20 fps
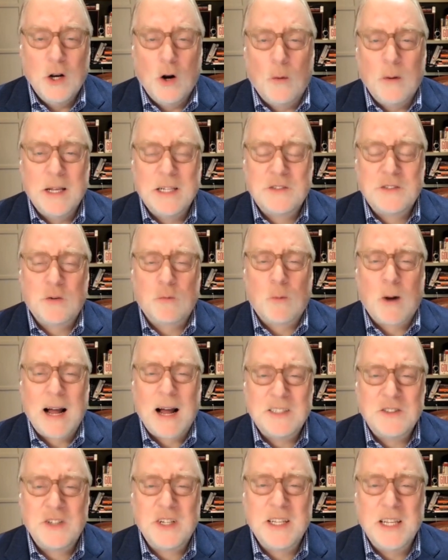You know, it's a
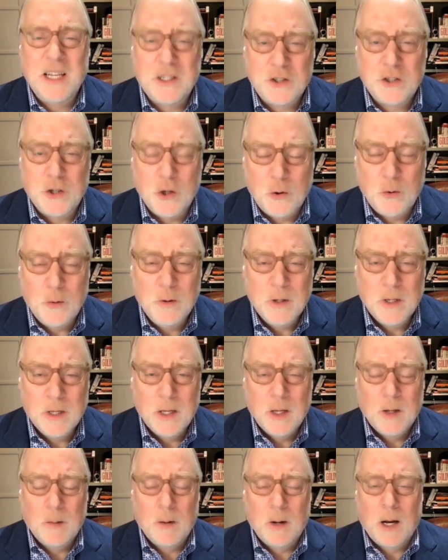rising issue.
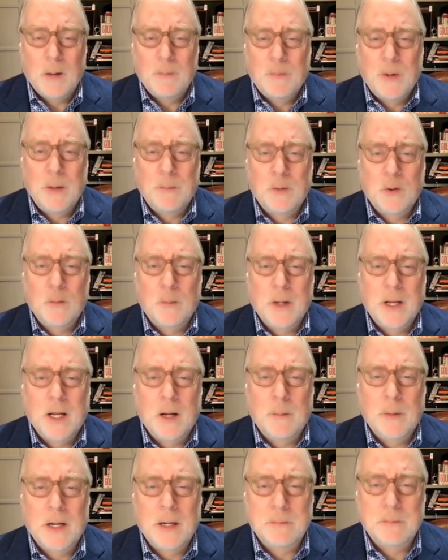People are
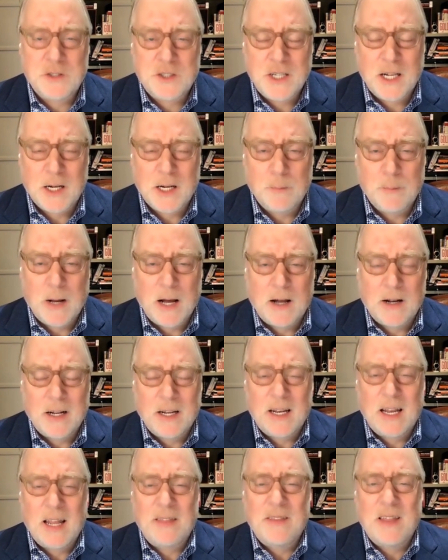becoming upset about it,